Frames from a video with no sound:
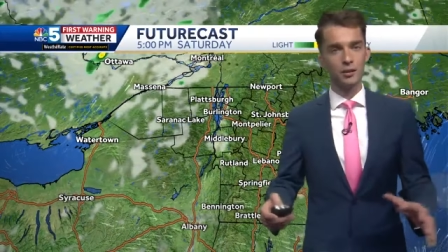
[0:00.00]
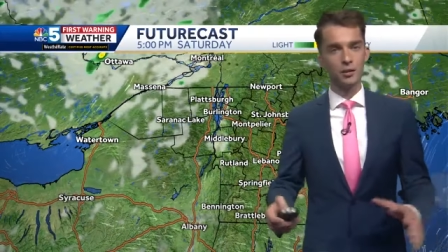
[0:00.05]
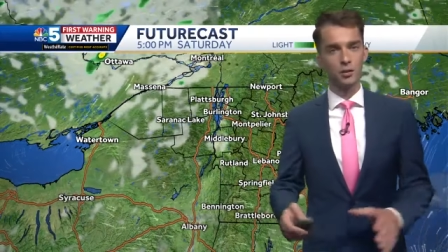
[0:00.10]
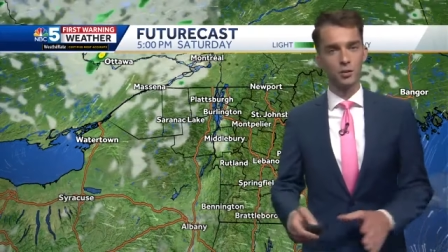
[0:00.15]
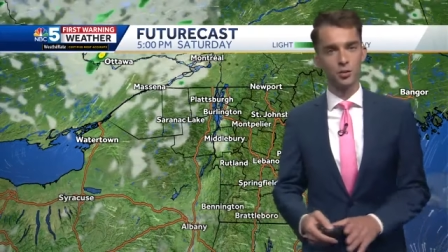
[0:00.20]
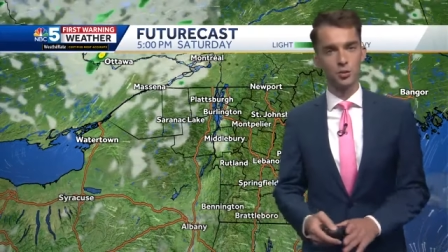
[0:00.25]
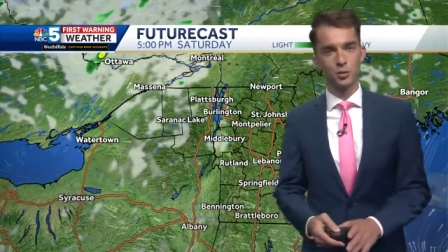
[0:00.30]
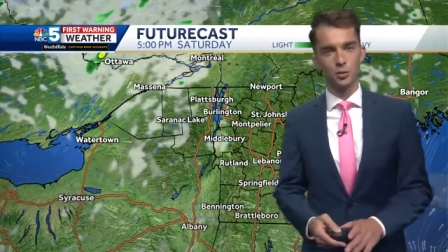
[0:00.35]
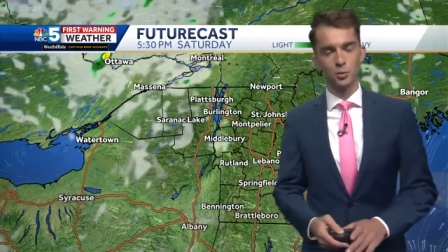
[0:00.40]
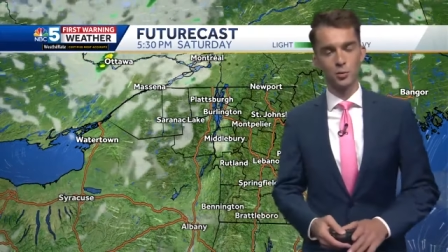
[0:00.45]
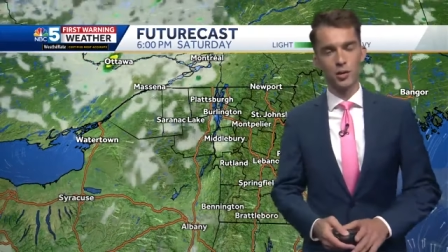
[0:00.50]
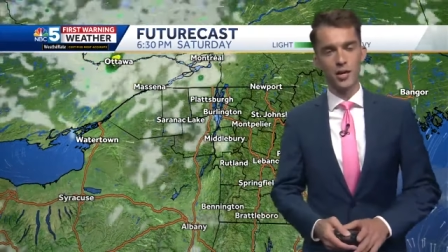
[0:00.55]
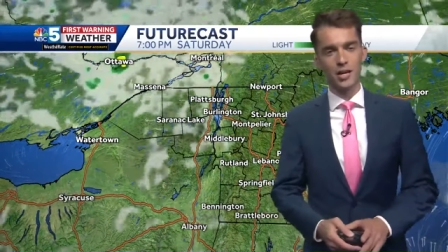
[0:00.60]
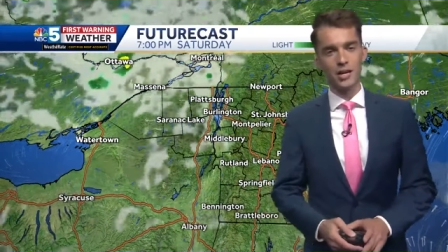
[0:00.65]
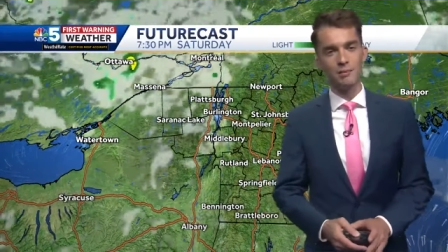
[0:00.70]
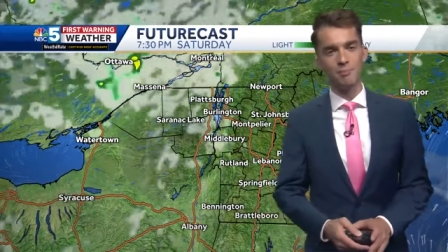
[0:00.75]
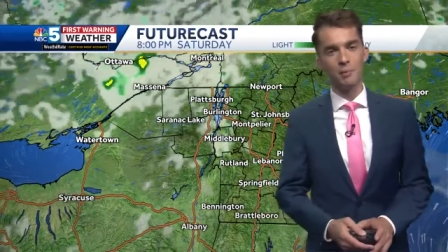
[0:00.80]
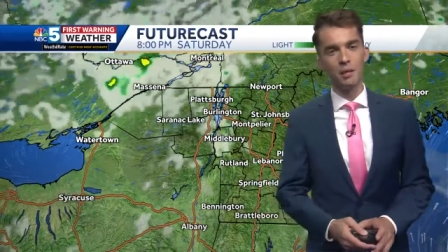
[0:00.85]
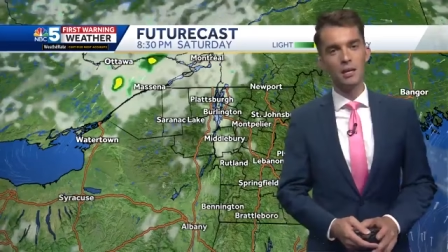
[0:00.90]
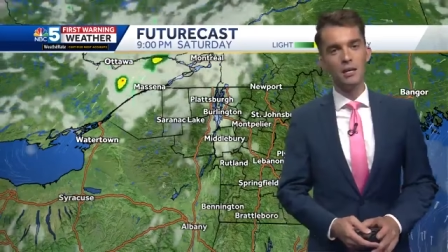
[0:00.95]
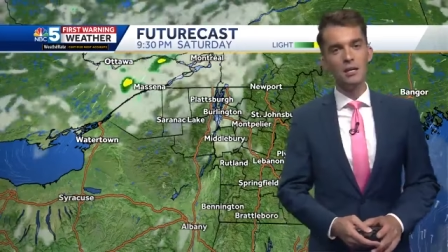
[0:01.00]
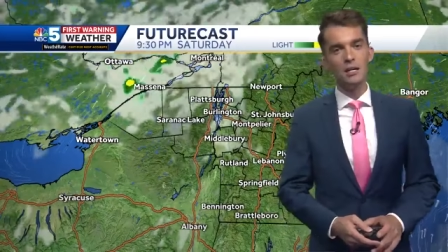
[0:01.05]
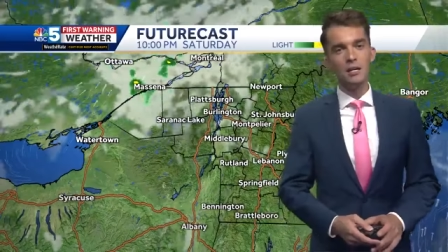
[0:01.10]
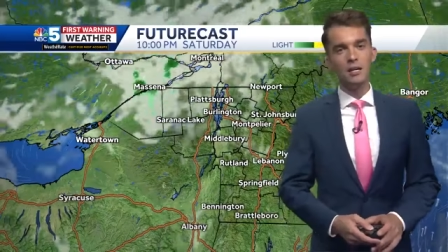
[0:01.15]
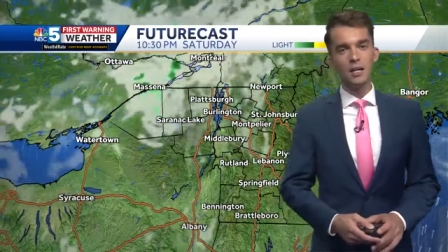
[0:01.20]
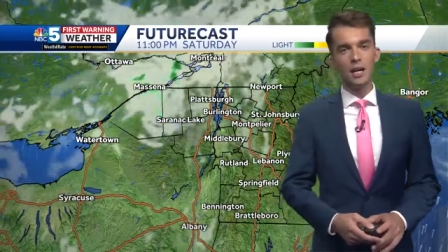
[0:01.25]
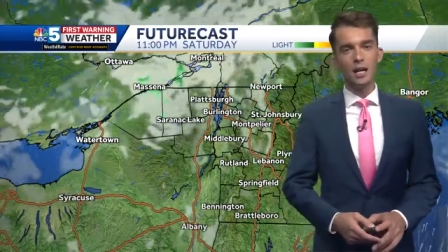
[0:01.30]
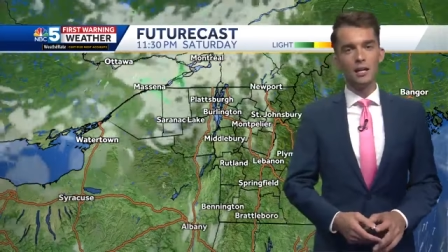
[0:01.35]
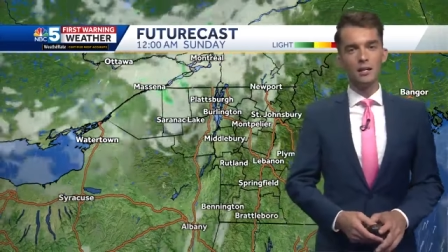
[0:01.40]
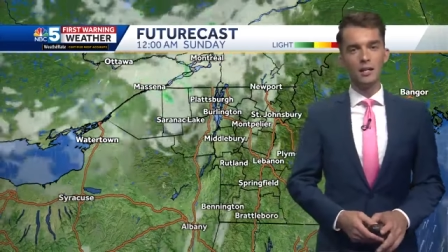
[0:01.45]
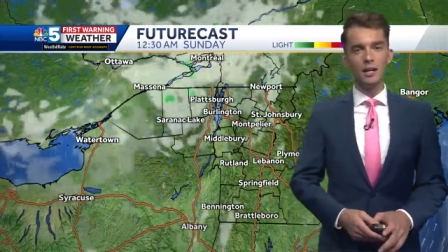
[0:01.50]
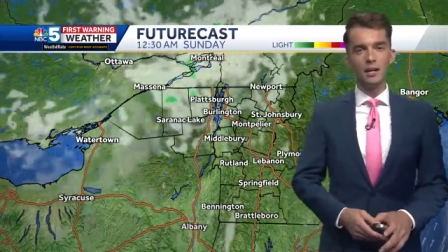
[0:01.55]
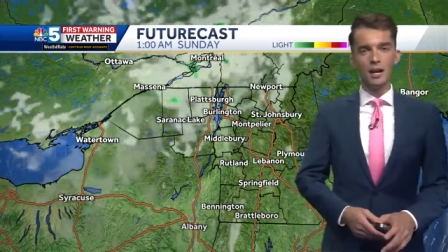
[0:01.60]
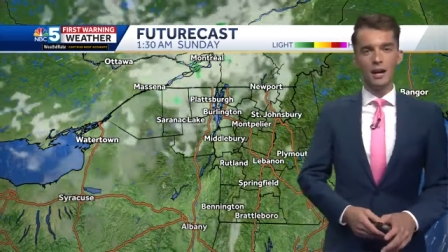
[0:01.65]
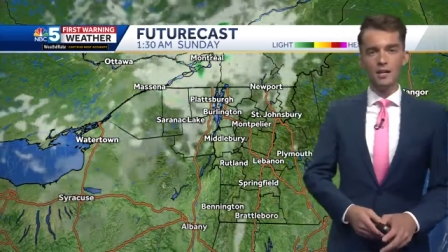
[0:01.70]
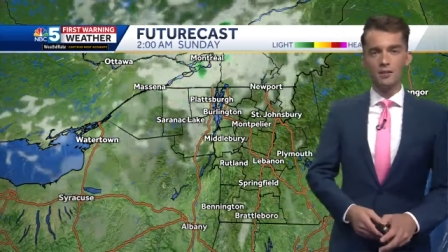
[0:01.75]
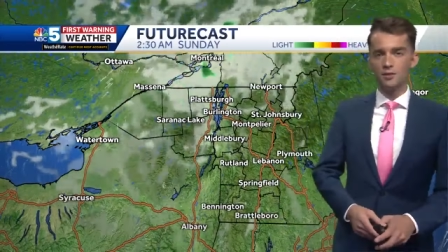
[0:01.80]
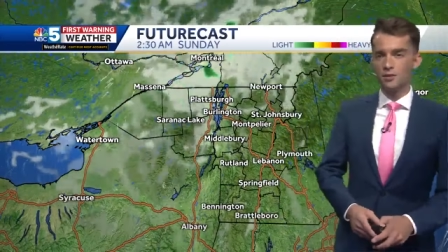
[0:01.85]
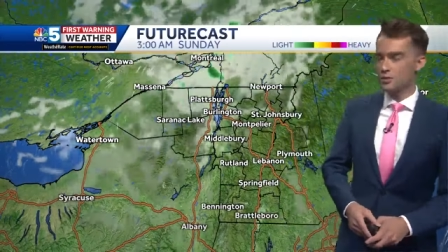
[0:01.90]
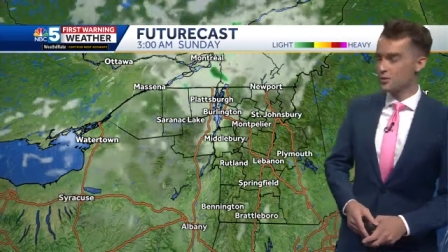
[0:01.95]
Looks great. And then
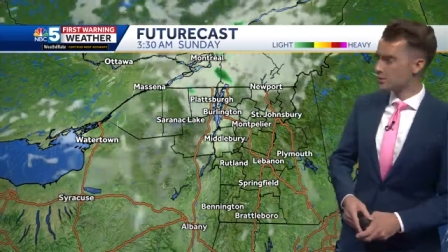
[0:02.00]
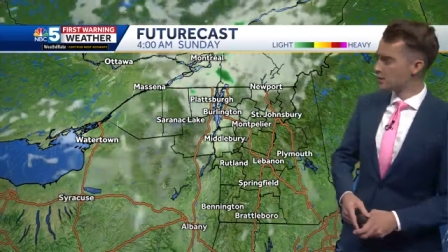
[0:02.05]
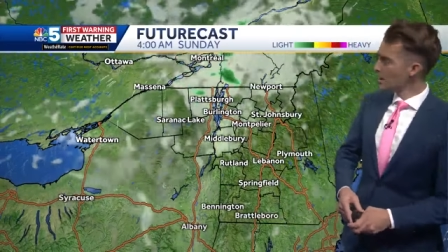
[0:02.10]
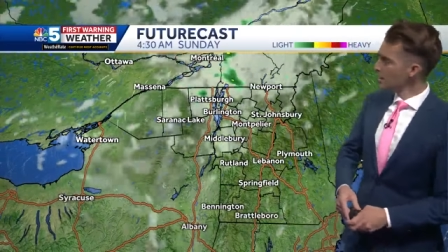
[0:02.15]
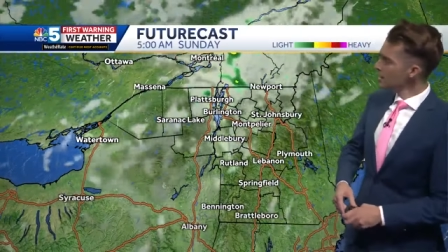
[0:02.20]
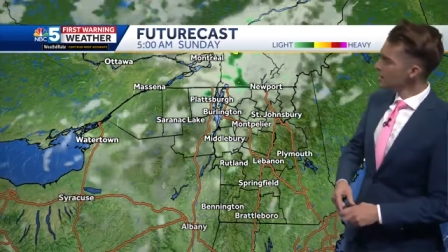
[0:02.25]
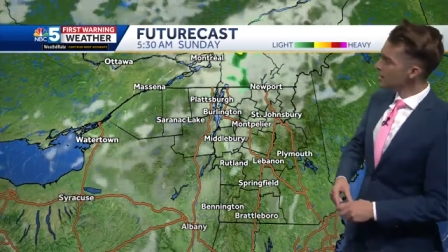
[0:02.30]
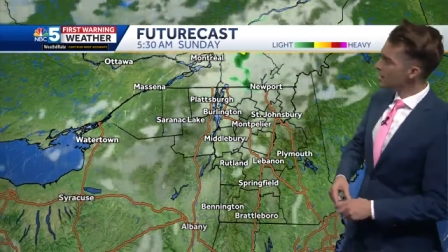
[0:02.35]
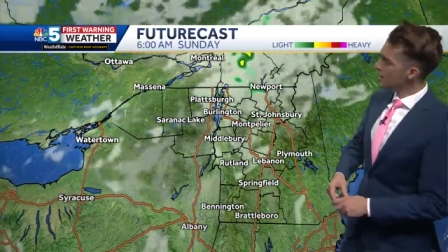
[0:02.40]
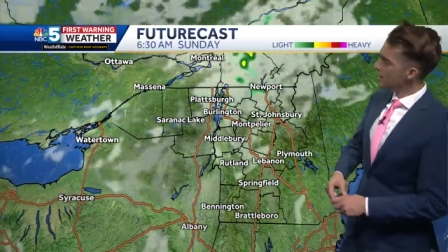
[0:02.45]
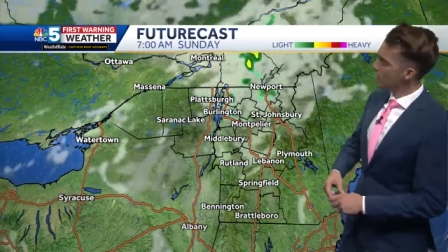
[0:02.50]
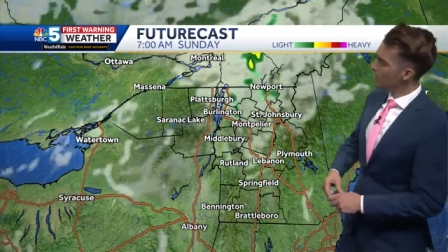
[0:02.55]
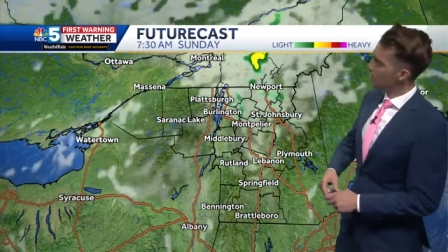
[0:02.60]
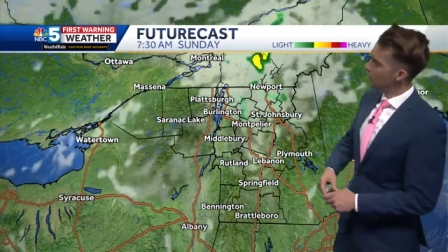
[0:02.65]
on Sunday,